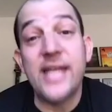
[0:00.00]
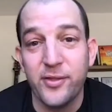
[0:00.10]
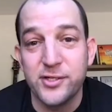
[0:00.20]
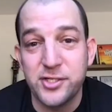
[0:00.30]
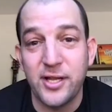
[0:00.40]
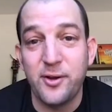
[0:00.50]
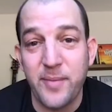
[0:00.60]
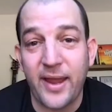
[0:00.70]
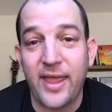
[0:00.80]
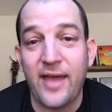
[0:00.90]
the Schlader
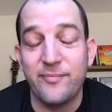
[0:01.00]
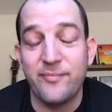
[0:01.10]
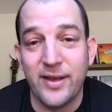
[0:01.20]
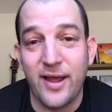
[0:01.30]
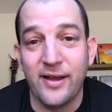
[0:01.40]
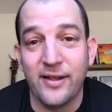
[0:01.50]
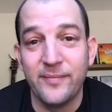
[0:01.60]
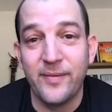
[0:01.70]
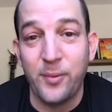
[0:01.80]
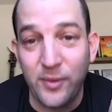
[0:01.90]
Metcalf Medina.
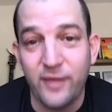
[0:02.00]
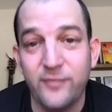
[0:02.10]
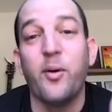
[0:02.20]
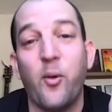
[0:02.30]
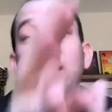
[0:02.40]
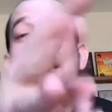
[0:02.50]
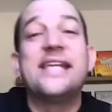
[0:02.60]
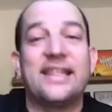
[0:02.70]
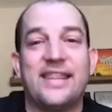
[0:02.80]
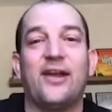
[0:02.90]
I would love, but let's get there.